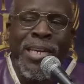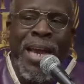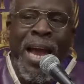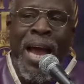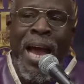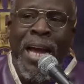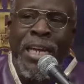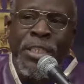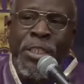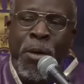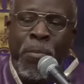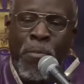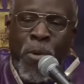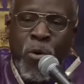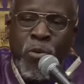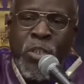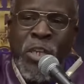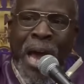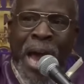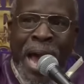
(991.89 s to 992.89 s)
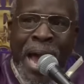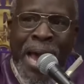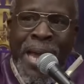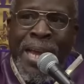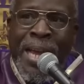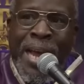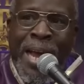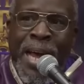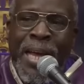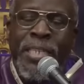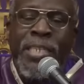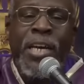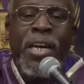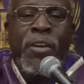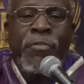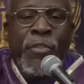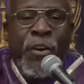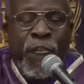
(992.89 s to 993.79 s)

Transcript: God, the Most High God,